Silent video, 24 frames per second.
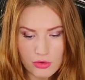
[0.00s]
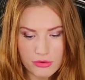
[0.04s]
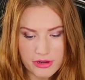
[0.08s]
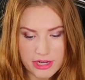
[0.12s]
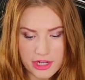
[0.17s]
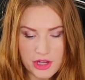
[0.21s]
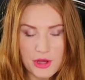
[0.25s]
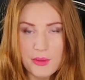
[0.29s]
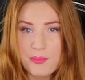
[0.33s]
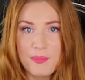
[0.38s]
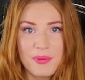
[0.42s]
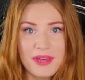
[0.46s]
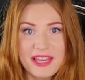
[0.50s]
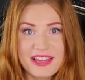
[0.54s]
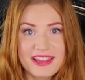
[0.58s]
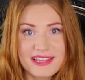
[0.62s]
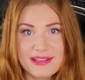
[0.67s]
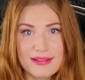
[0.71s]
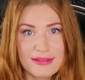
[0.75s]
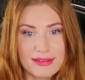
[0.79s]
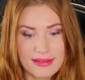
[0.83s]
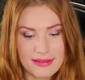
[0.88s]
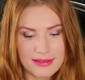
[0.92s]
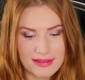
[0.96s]
or it could be
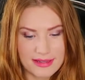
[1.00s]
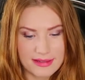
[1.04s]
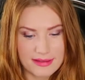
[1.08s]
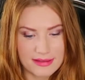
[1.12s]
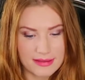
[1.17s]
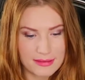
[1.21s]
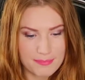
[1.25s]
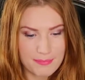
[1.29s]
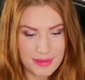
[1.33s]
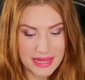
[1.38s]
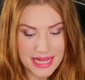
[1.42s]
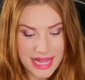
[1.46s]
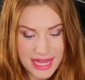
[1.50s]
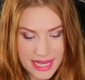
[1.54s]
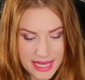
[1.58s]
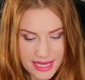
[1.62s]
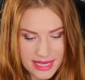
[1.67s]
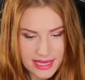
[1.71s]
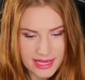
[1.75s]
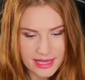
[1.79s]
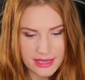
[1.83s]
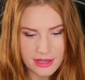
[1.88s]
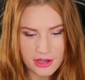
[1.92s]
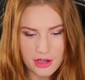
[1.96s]
this this
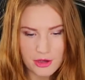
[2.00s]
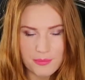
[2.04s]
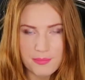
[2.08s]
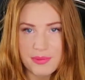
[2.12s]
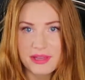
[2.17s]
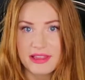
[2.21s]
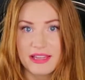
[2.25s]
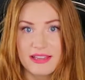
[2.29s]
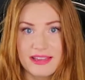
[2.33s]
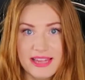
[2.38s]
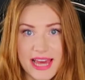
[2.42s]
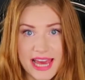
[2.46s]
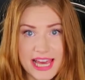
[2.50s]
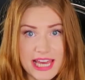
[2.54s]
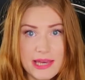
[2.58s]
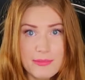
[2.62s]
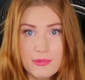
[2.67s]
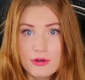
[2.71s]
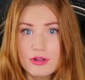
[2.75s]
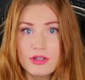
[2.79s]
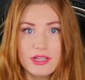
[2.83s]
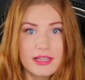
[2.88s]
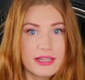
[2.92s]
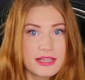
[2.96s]
plate, it could be the
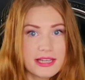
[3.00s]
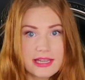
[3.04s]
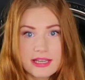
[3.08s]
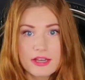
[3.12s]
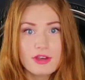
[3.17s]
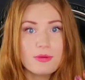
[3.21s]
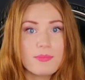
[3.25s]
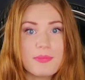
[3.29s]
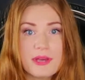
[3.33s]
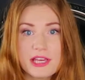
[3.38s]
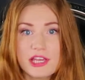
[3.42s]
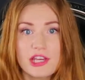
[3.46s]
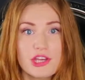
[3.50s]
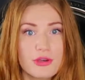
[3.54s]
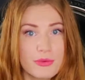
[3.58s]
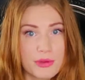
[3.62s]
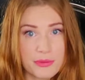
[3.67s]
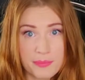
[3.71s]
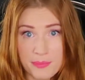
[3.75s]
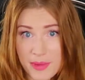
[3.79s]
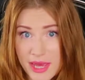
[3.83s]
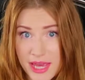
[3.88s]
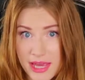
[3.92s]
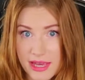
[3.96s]
table and it could be you
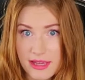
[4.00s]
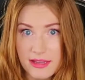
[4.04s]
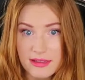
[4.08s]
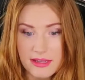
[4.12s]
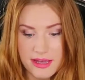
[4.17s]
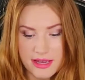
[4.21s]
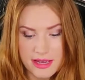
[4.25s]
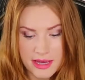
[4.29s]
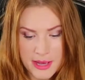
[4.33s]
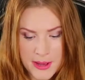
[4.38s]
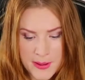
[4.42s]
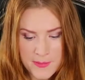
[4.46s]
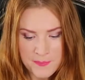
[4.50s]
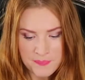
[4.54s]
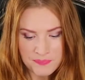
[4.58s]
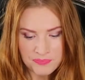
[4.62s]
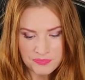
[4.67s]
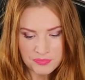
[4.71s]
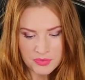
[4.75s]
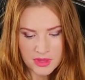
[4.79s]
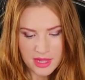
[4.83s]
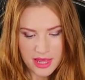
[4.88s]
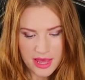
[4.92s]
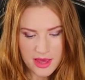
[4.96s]
and me. Like
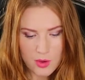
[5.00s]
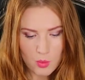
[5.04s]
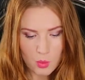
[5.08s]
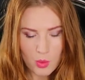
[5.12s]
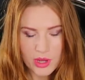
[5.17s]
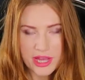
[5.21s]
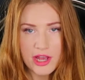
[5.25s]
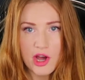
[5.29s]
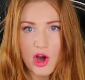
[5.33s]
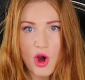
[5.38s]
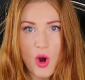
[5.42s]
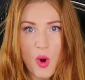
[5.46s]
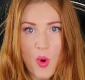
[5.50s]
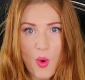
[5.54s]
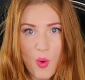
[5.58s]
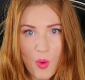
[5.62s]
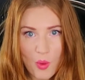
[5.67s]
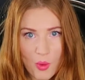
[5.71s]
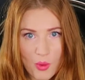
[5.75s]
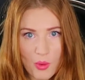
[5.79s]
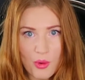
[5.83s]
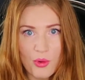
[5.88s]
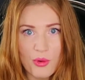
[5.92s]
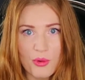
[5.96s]
we are
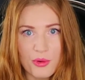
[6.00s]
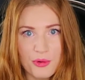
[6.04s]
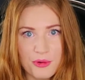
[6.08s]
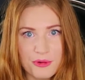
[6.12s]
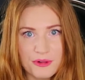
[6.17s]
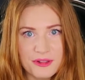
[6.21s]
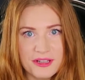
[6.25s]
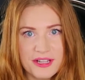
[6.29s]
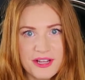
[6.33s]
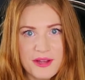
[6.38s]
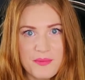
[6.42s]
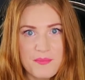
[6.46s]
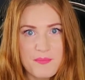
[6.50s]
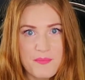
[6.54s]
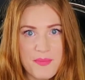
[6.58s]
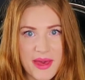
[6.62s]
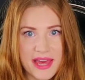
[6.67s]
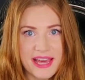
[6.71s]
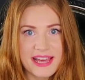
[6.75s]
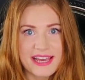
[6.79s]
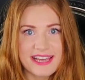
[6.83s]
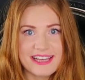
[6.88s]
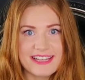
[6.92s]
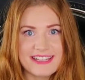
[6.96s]
all
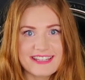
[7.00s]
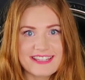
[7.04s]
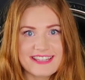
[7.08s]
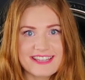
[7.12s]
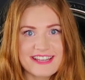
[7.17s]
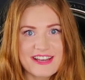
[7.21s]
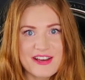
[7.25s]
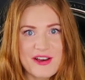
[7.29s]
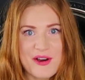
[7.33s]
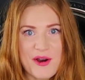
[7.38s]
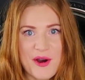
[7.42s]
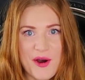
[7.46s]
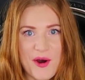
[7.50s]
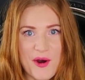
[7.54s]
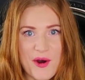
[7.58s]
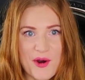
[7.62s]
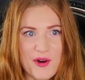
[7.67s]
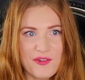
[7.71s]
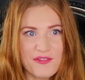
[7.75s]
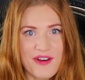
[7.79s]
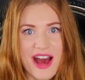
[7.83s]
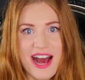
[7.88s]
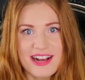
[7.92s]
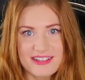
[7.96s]
made
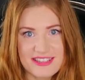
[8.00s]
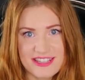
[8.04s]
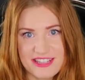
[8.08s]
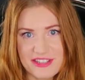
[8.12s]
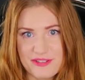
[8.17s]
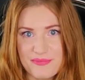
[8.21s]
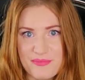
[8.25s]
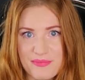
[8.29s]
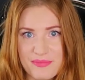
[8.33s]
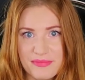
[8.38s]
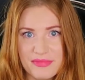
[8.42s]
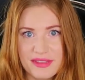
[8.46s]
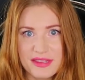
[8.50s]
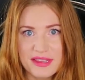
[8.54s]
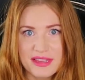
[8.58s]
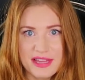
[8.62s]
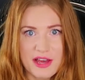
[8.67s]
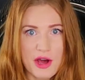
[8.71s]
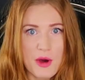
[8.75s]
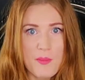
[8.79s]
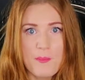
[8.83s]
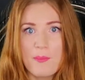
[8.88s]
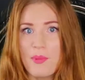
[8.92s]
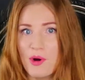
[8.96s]
of atoms
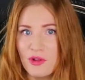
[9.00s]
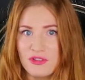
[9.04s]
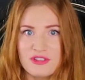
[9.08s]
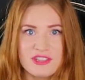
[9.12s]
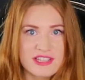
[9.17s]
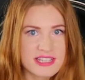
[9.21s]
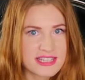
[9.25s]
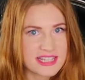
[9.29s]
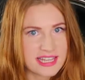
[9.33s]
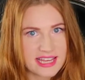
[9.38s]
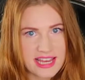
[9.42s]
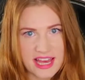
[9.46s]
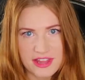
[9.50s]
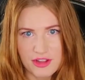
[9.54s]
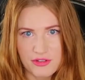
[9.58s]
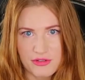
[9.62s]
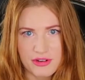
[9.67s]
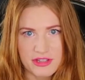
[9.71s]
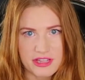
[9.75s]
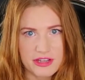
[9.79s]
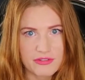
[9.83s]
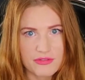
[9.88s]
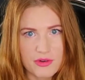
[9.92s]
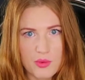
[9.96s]
that are bonded
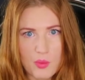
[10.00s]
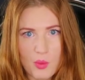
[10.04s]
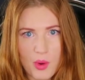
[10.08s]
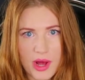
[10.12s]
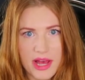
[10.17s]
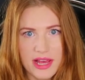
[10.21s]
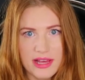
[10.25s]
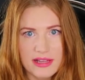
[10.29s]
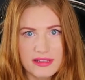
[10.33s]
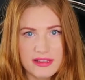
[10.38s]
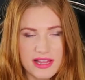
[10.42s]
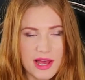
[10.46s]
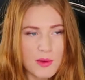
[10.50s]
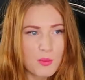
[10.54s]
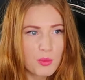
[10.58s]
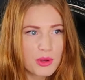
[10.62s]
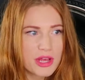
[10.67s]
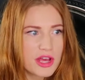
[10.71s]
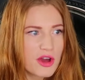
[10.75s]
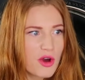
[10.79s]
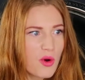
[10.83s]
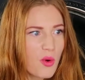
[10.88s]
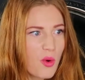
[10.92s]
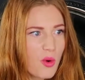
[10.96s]
together in different ways and
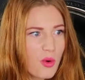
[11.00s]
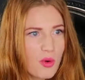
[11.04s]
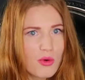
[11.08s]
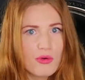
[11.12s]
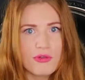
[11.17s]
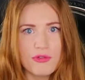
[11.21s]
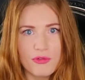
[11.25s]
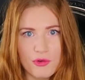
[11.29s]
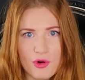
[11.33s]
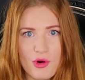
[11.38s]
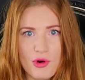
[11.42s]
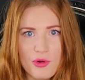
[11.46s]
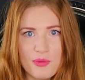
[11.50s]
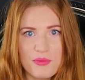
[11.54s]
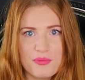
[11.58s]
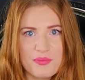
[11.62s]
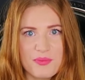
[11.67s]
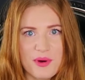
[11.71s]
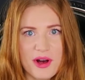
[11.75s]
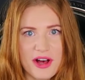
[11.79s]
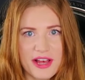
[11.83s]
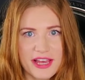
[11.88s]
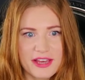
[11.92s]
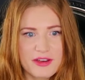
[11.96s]
we are all
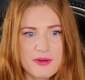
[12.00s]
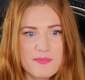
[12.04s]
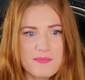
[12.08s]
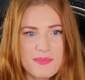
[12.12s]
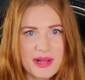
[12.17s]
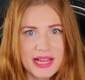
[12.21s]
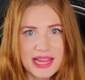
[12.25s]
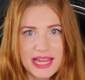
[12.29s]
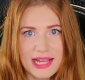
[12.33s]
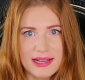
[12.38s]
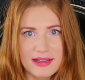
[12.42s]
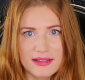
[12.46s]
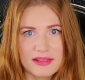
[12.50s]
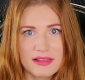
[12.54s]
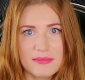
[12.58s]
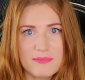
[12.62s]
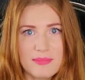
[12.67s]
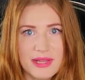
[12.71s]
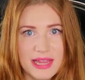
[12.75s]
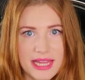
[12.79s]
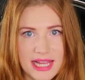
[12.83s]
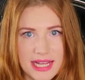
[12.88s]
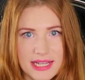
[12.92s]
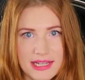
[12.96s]
formed by complex
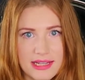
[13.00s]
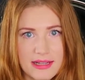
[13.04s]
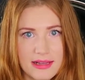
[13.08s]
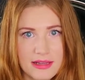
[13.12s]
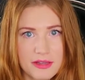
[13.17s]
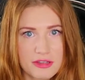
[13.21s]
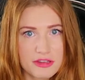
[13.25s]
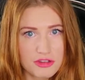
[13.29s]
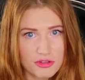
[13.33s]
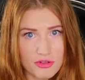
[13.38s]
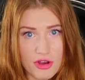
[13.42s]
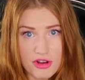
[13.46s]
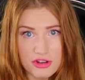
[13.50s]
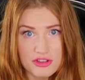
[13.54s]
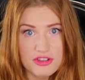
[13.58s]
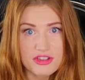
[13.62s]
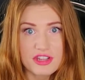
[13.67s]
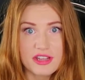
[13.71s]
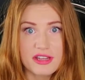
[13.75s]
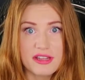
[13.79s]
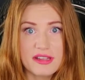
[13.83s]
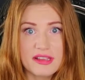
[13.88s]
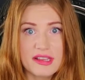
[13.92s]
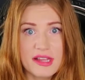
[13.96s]
molecular
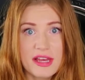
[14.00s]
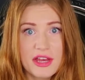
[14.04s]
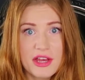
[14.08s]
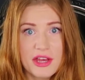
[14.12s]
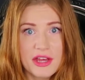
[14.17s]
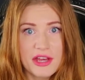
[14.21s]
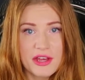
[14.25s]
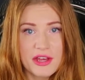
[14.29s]
structures